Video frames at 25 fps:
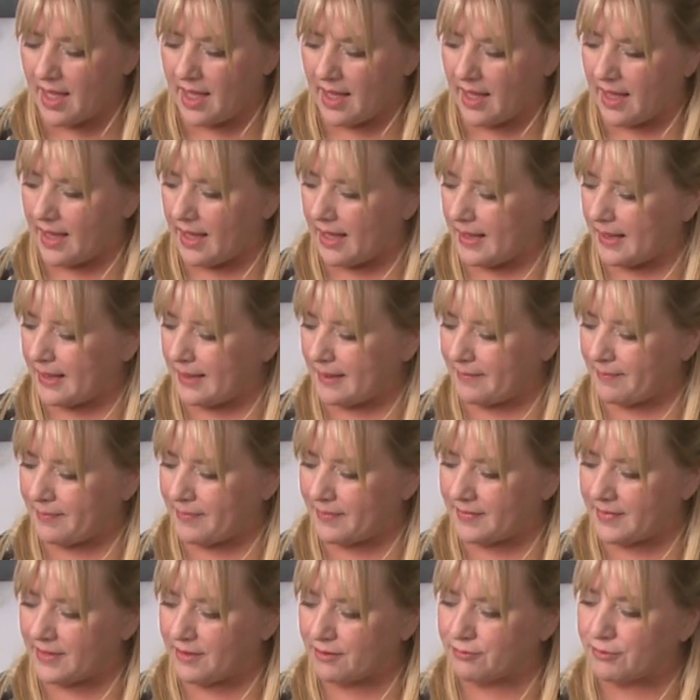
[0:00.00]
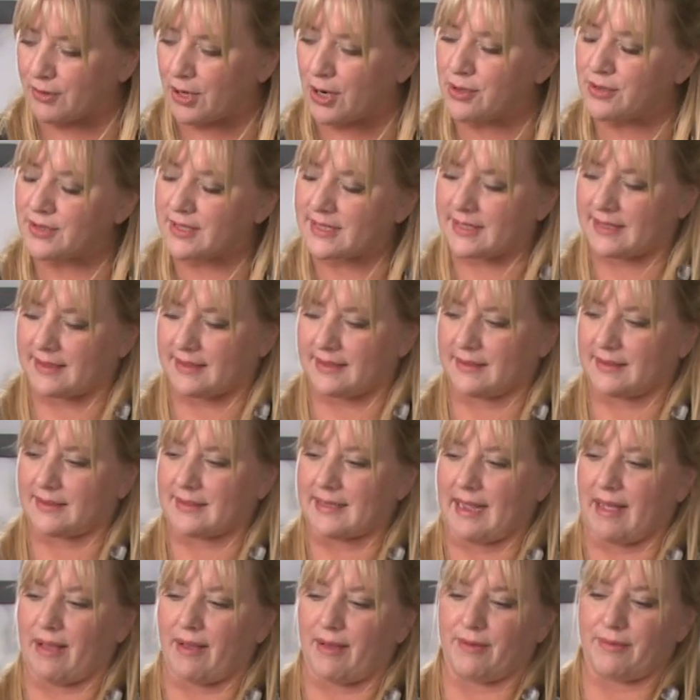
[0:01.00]
The roses,
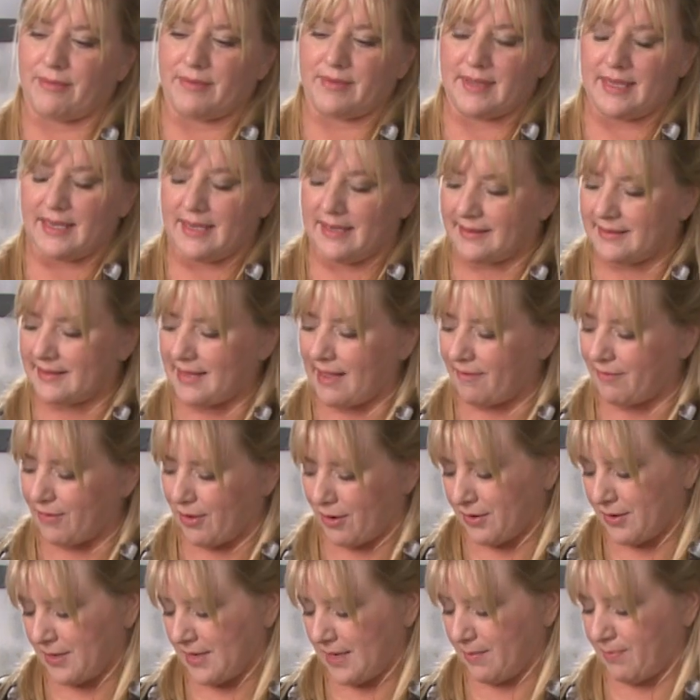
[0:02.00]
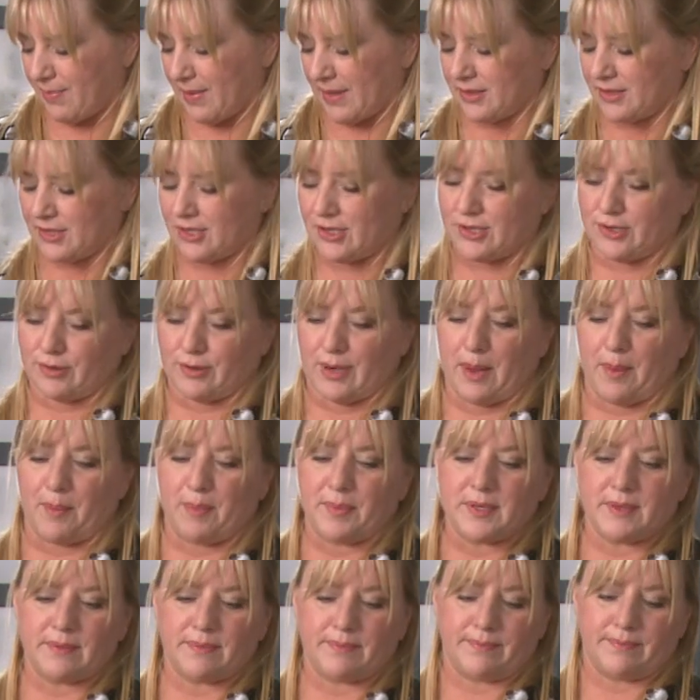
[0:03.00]
now these have already been
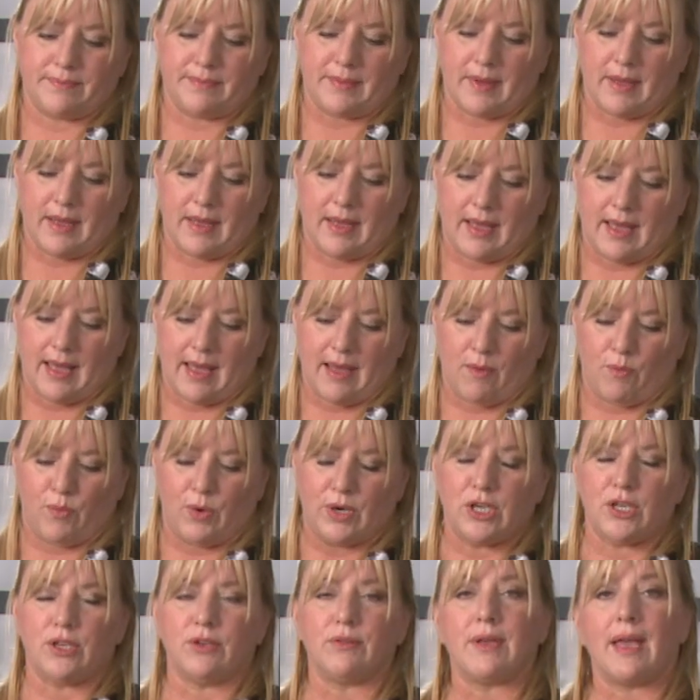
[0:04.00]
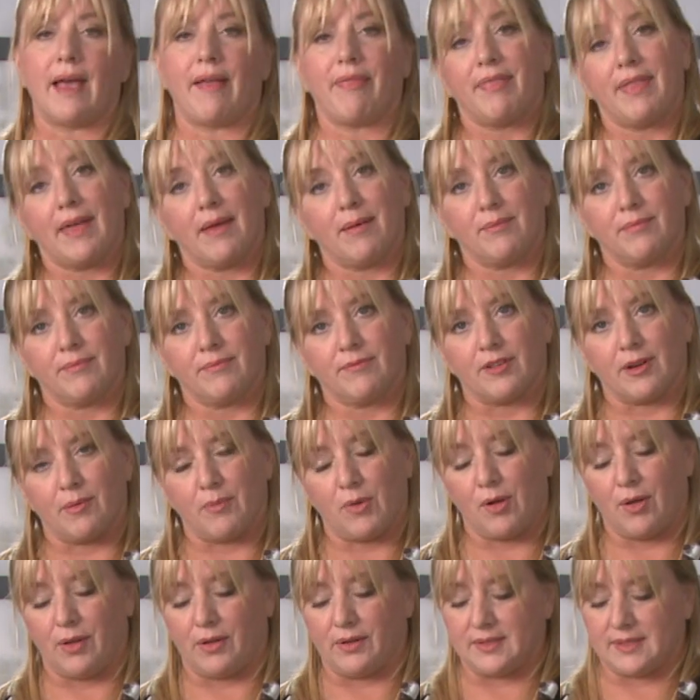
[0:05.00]
stripped. And when you get them from
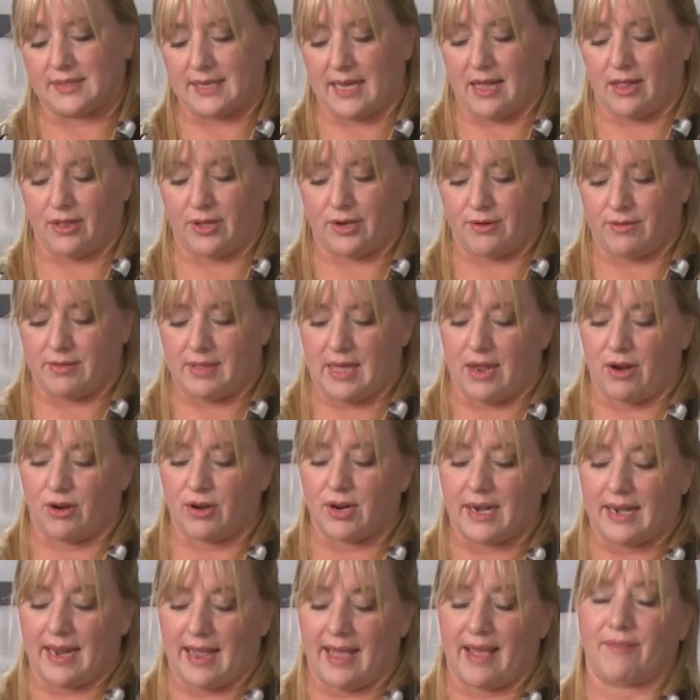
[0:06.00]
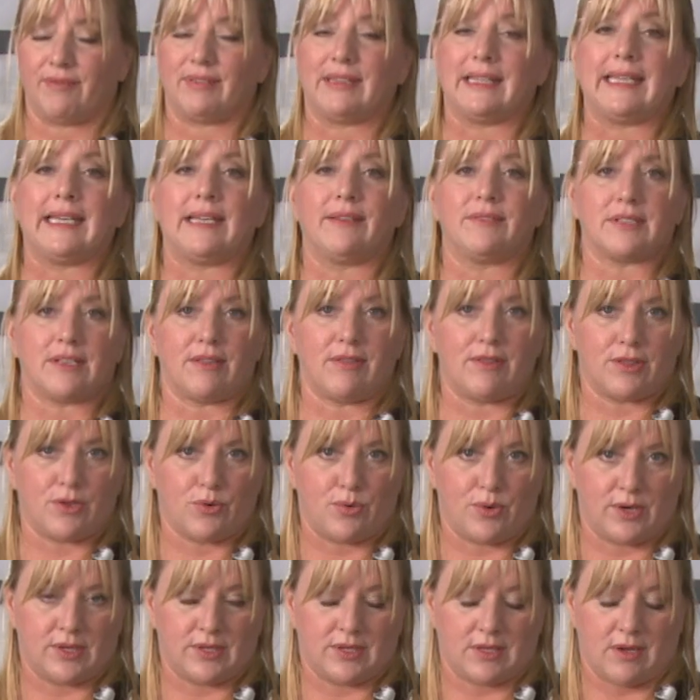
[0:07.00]
a wholesaler, they are going to have leaves and
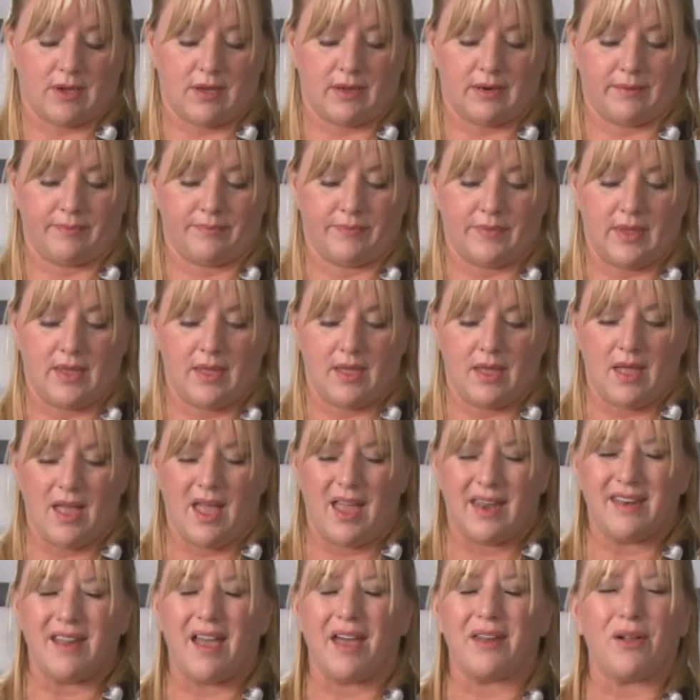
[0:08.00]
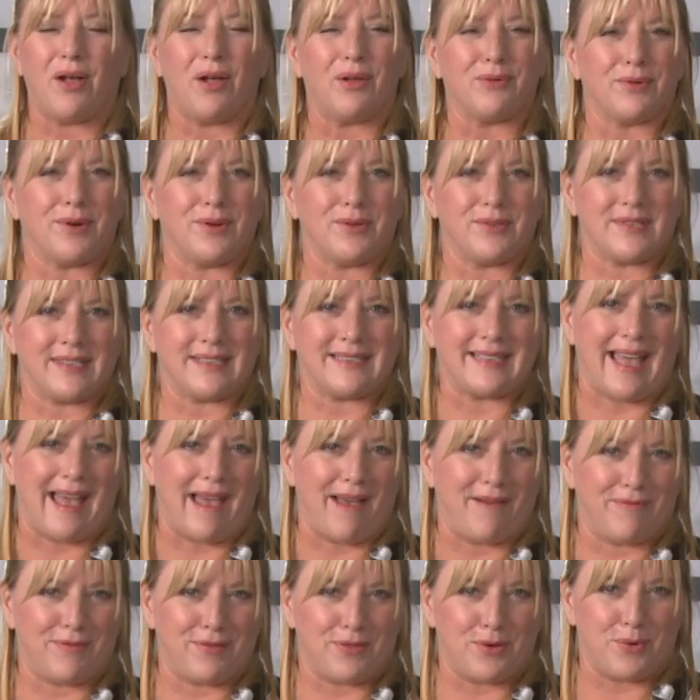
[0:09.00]
thorns on them. Not all roses
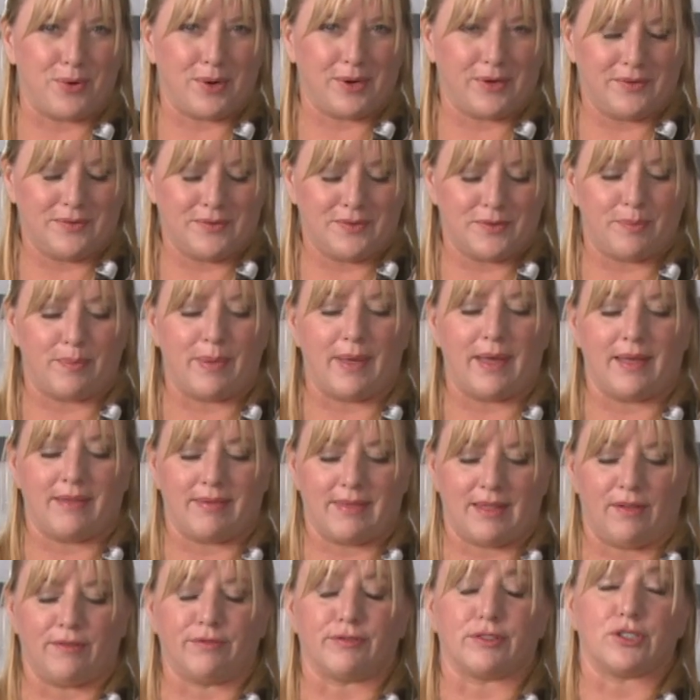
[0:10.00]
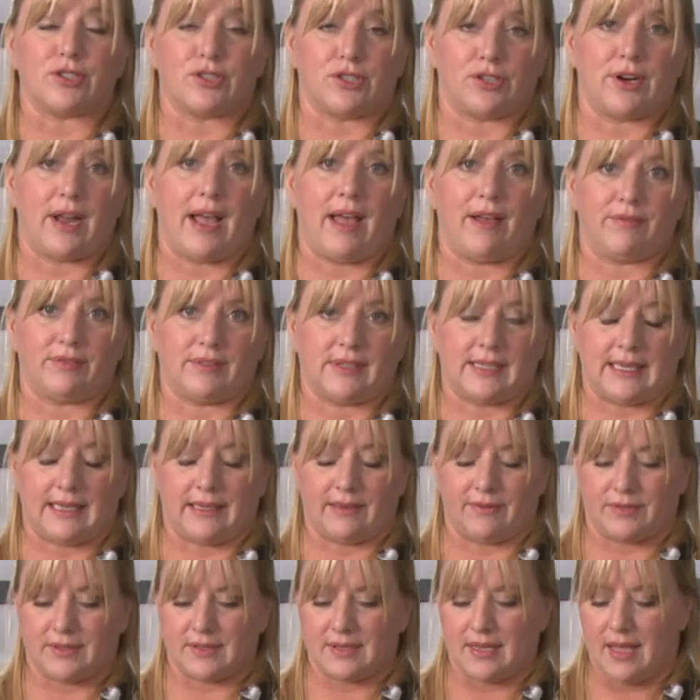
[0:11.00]
have thorns, but they'll for sure have
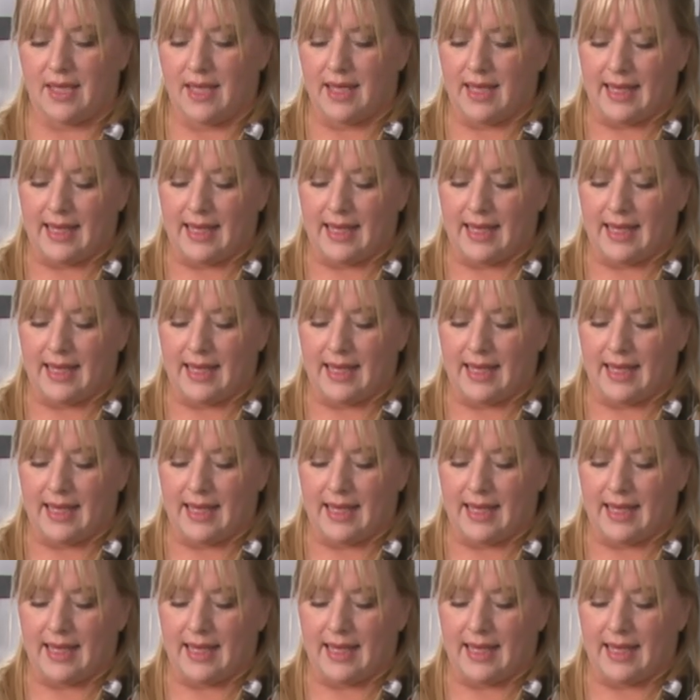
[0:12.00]
leaves.